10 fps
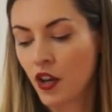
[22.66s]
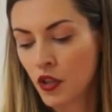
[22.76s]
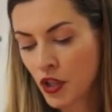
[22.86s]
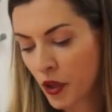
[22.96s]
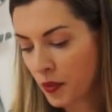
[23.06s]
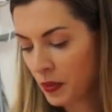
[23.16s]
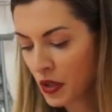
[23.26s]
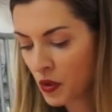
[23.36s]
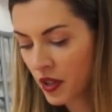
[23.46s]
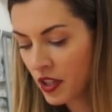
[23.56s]
So be
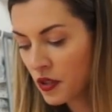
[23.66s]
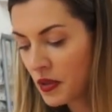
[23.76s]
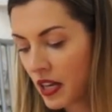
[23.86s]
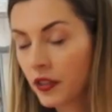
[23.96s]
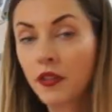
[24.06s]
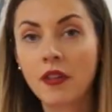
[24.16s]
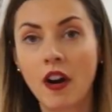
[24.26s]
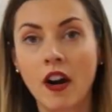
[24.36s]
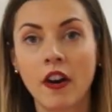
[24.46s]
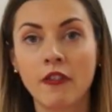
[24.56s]
sure that you download
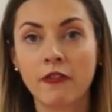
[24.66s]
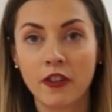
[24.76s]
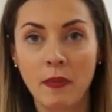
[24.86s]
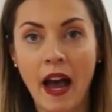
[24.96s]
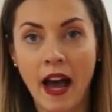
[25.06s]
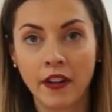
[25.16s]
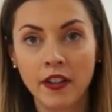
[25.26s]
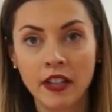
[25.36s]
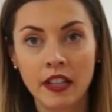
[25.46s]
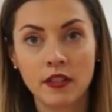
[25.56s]
our free
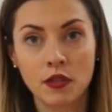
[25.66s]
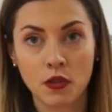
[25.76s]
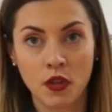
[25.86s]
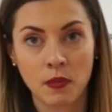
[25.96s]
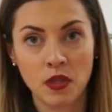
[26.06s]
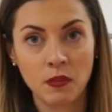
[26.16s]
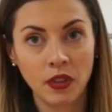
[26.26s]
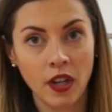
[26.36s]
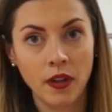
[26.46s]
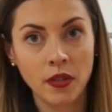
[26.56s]
pattern in the description
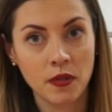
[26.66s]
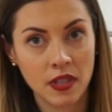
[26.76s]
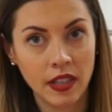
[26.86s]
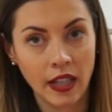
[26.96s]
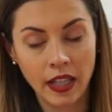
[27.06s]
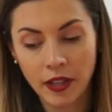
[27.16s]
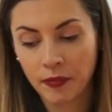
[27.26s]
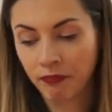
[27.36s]
below, use the link,